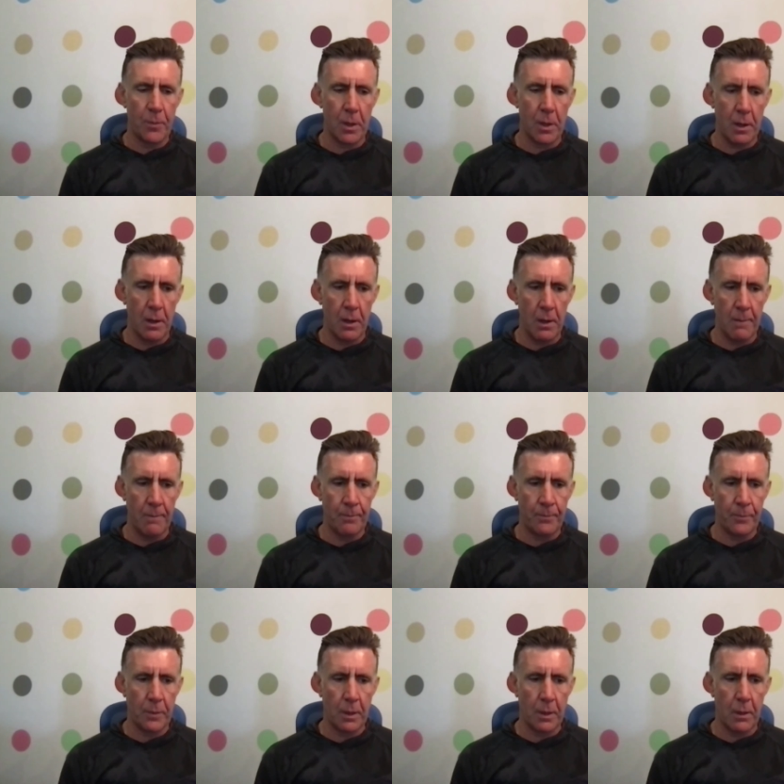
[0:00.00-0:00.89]

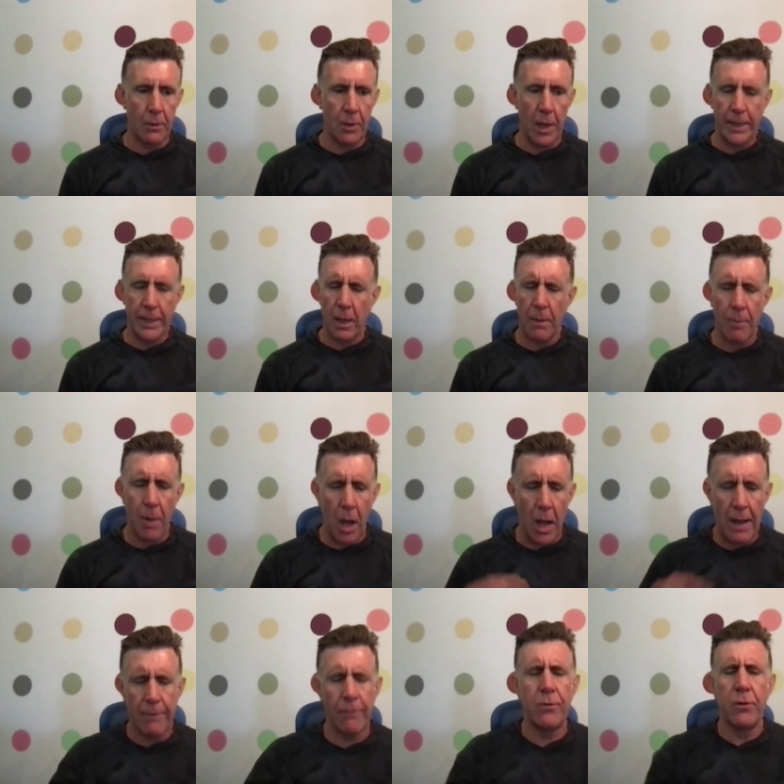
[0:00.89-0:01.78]

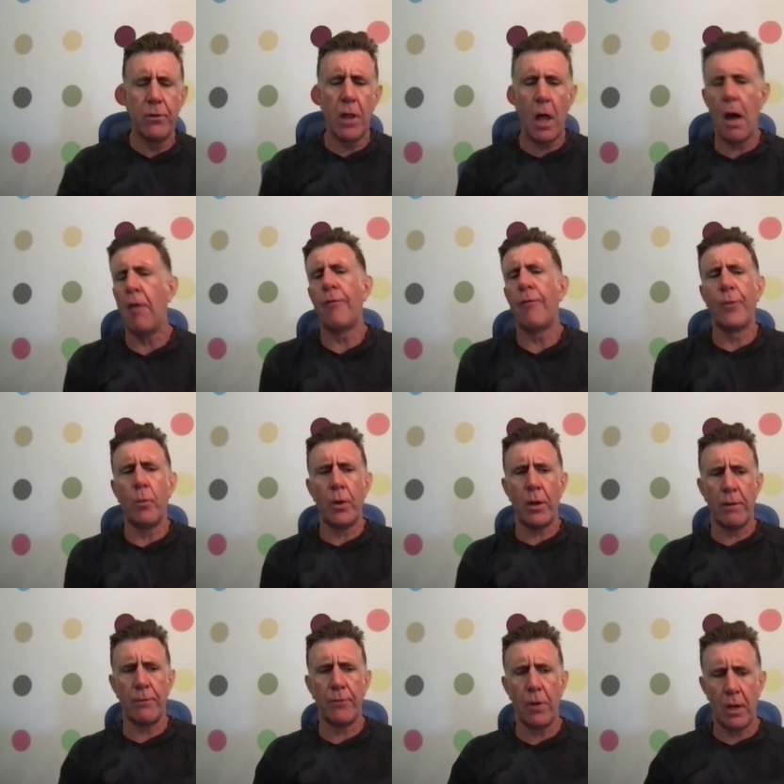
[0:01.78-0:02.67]
I've loved what
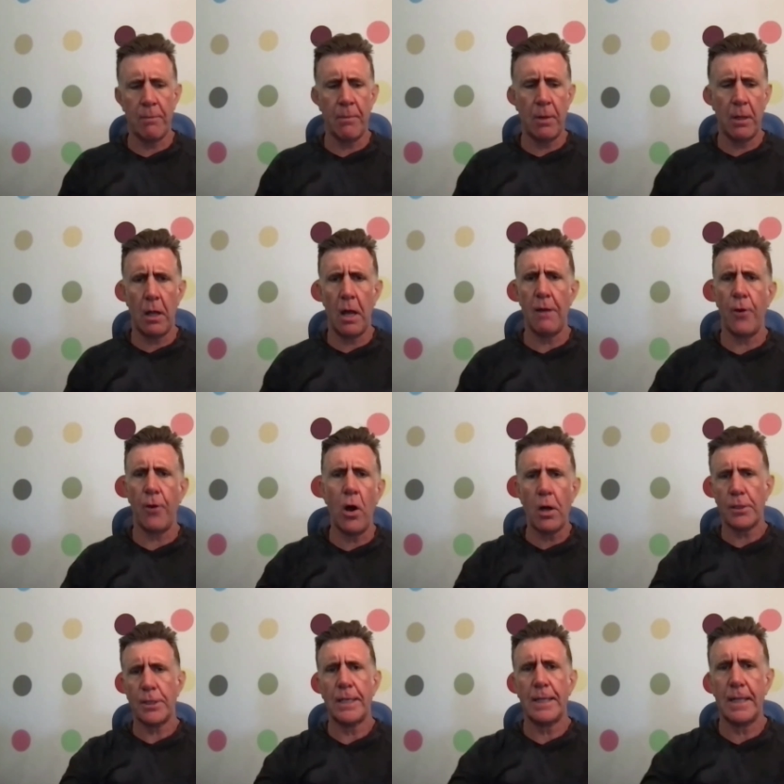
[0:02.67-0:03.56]
I've done in my life,
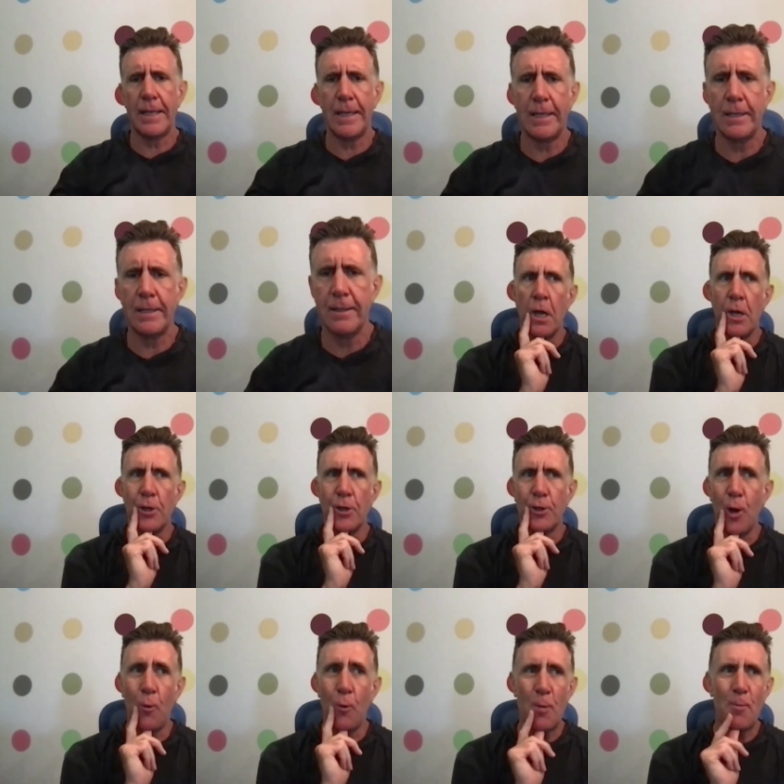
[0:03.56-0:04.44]
OxyClean.
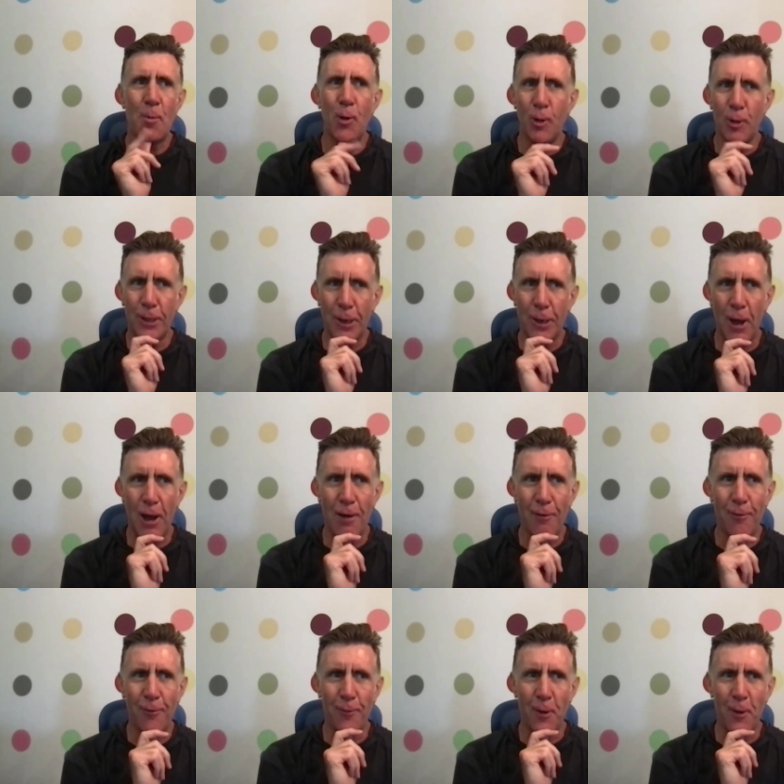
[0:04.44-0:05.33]
So we pulled it
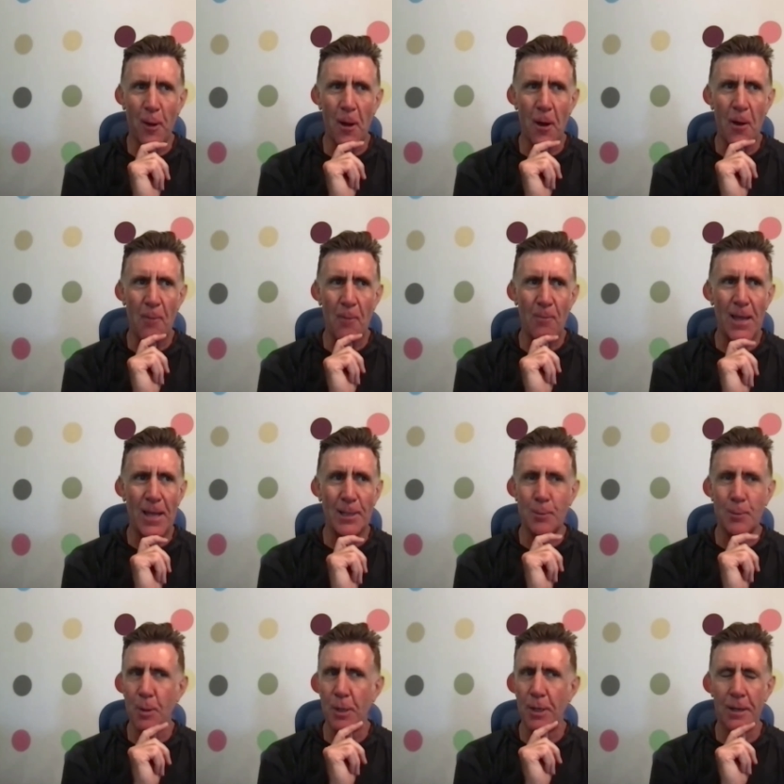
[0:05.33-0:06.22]
off. It's
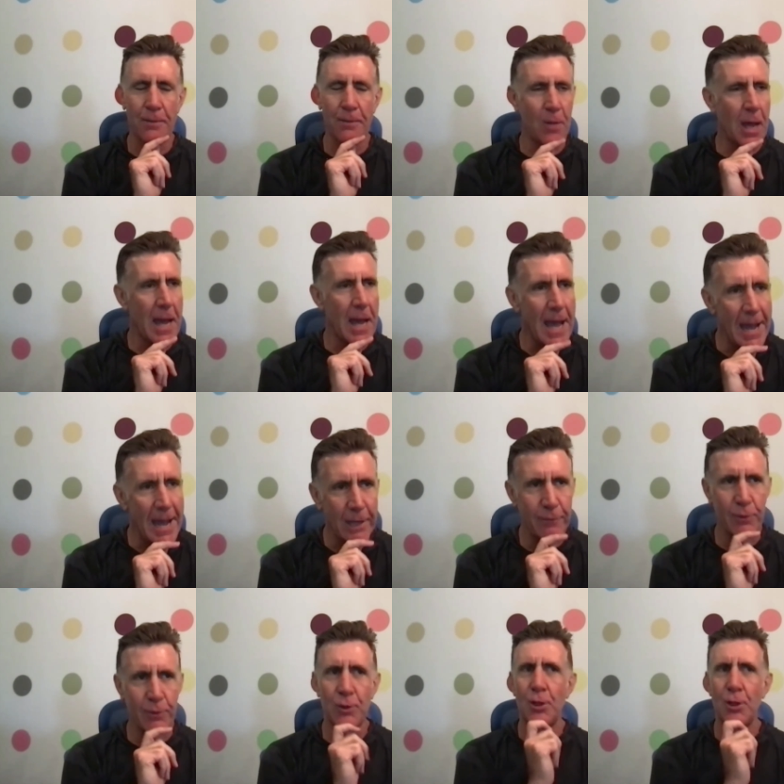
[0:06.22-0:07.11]
been a heck
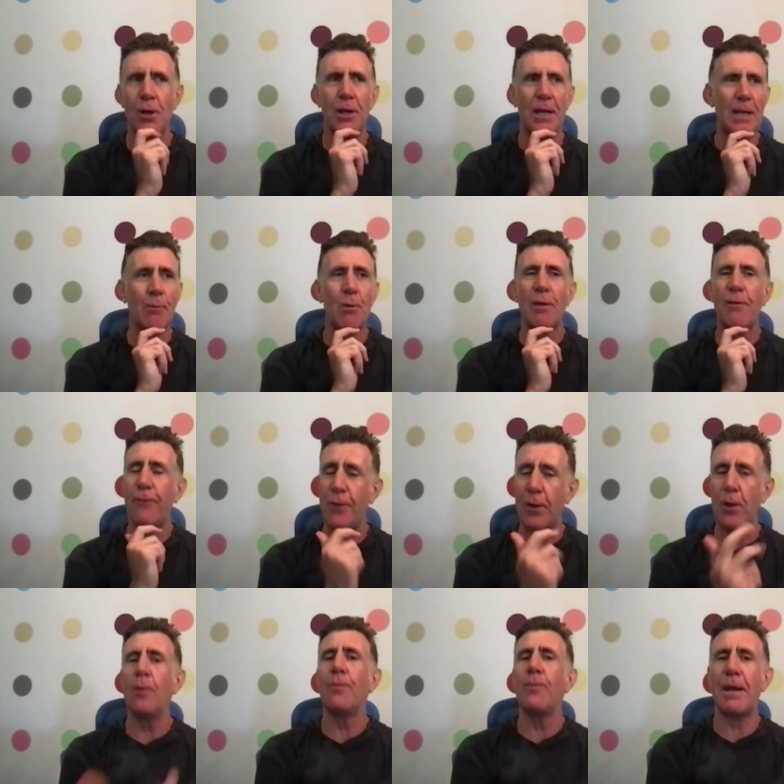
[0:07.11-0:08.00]
of a journey. We
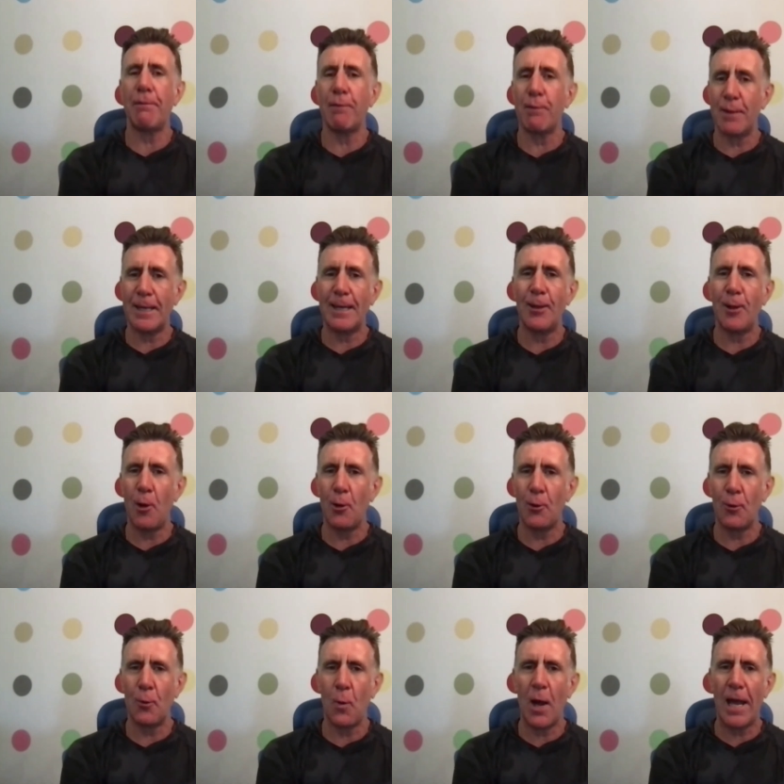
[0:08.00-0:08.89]
filmed everything along
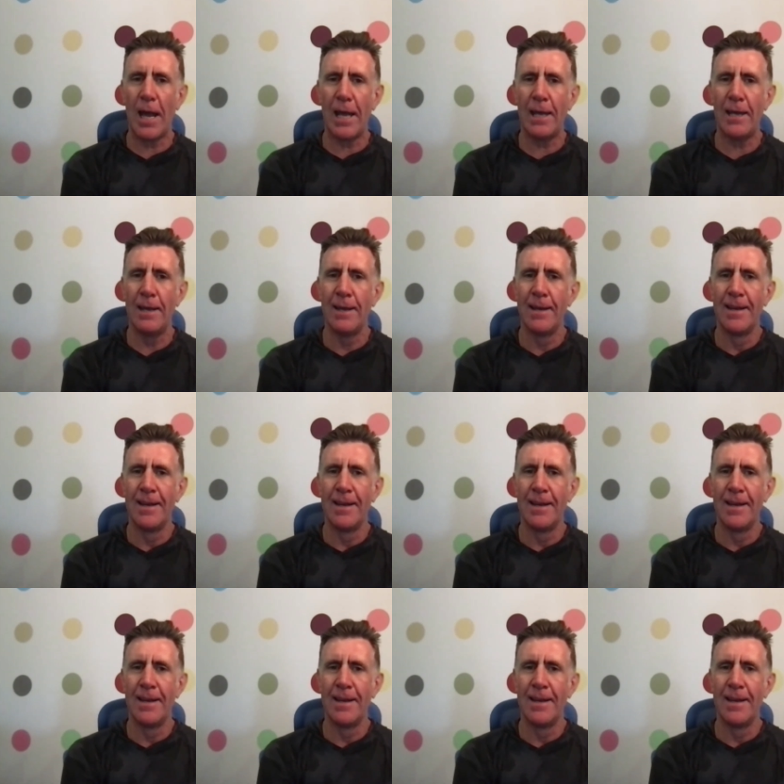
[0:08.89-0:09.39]
the way